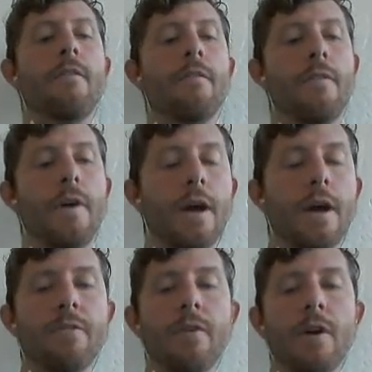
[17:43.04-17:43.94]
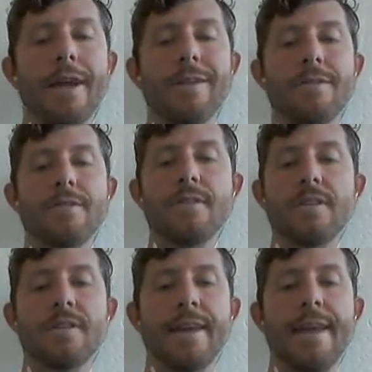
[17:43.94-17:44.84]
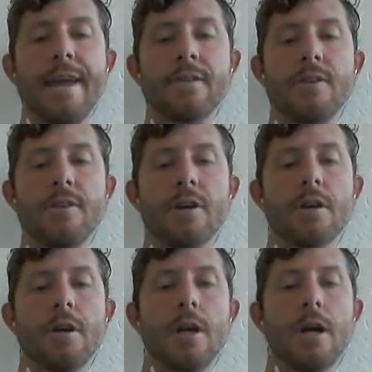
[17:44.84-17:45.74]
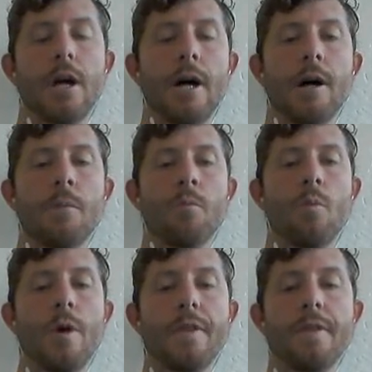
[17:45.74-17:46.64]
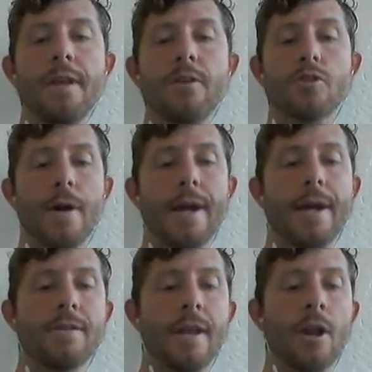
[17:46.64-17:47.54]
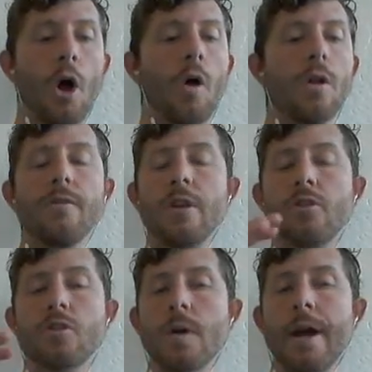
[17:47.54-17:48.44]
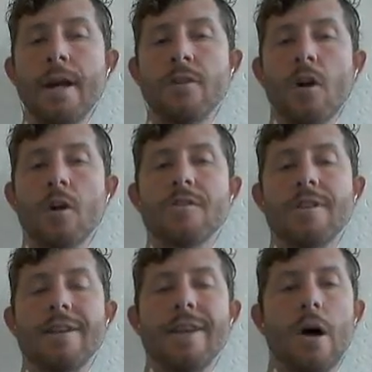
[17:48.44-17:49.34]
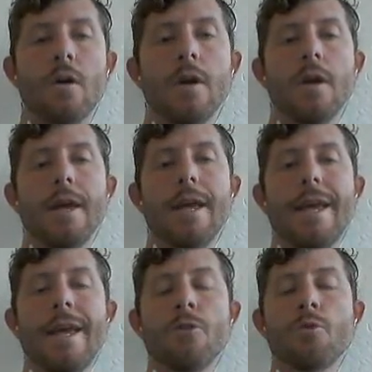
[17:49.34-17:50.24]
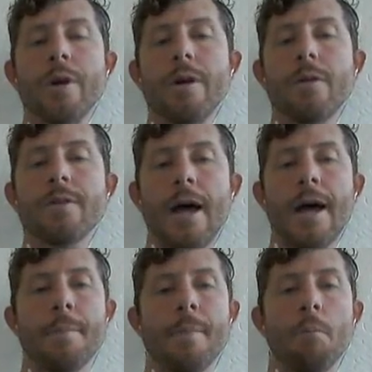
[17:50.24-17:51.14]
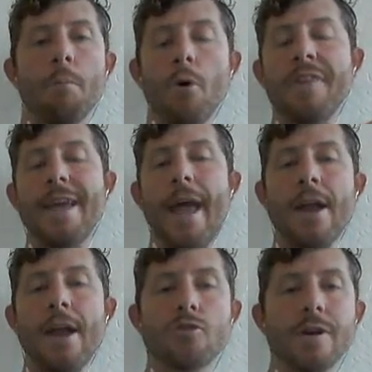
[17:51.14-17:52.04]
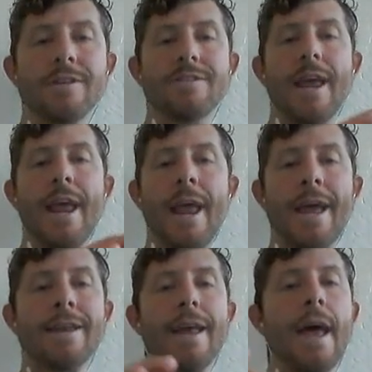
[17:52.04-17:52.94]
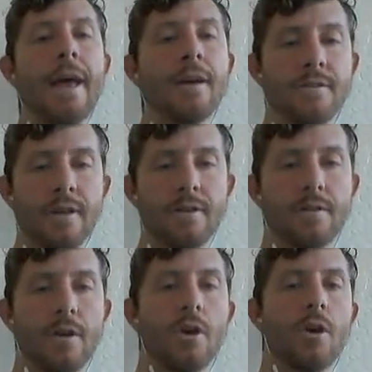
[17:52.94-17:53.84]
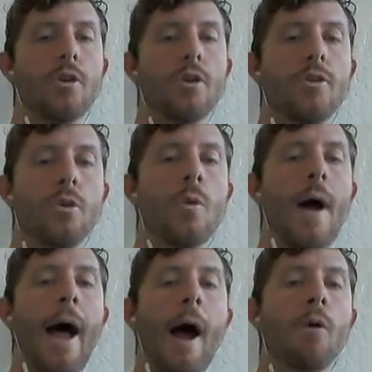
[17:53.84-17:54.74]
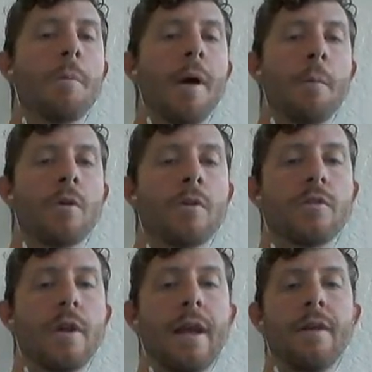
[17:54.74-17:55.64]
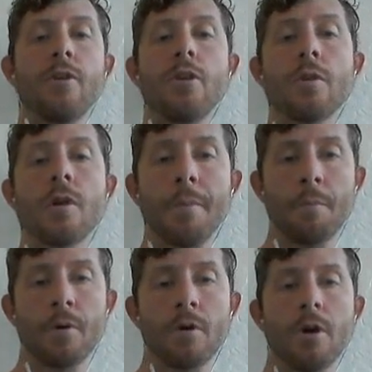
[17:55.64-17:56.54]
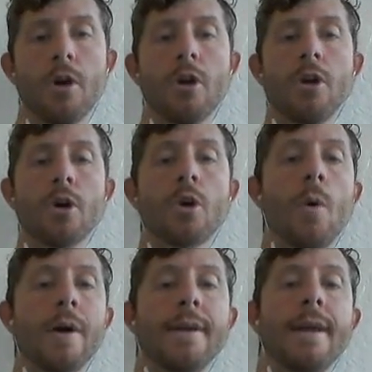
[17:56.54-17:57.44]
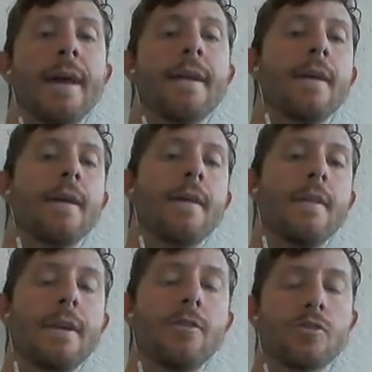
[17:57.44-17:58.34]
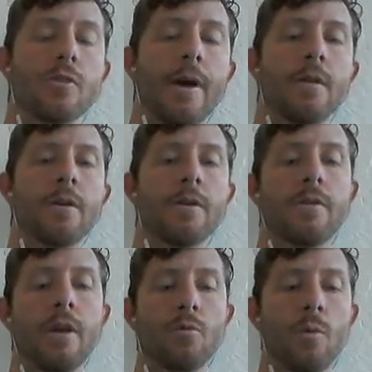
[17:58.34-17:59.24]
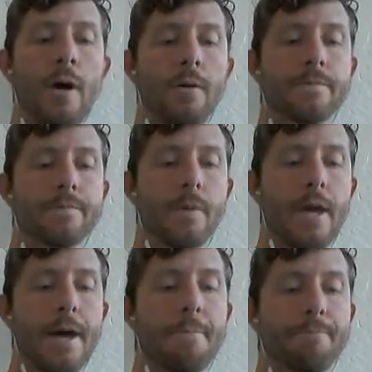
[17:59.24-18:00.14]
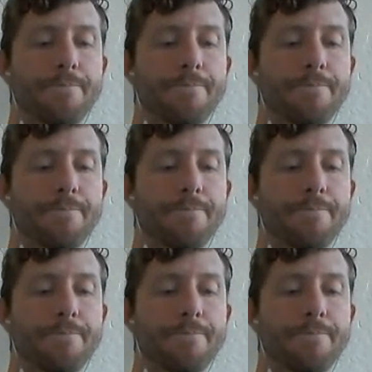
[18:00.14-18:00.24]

very, very consistent gains here with these trades, and all of these trades are sent out in real time, both the entries and exits, to our members. And if you're a member, you're going to get these trade alerts as well. Okay,